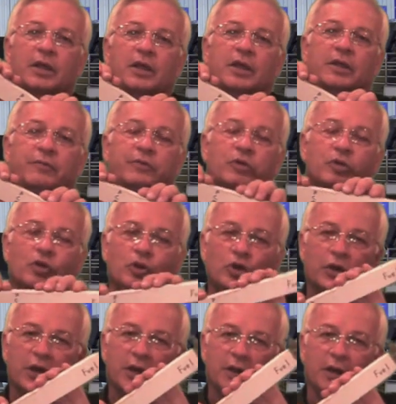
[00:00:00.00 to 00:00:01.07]
If you'll
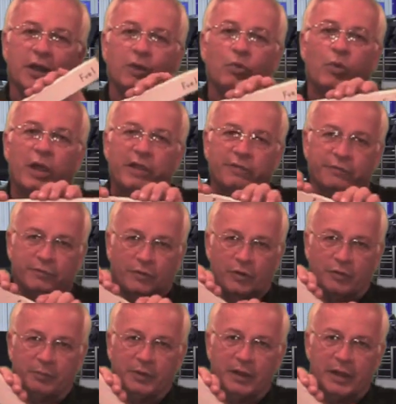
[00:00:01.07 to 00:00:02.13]
look at a
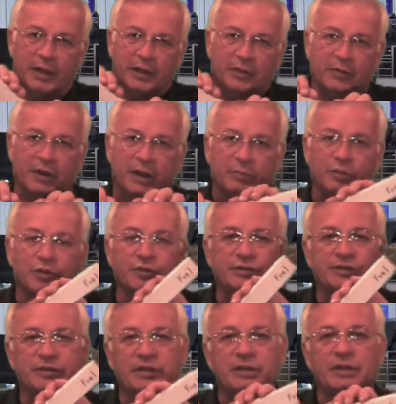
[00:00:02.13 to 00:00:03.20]
waveform diagram, you'll
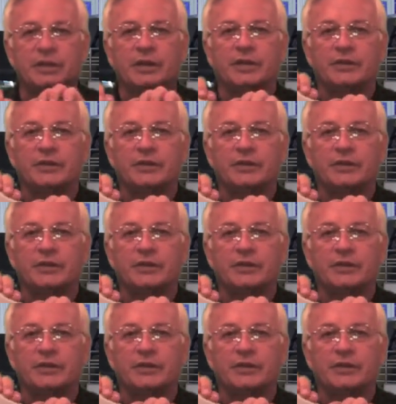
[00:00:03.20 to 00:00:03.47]
see that it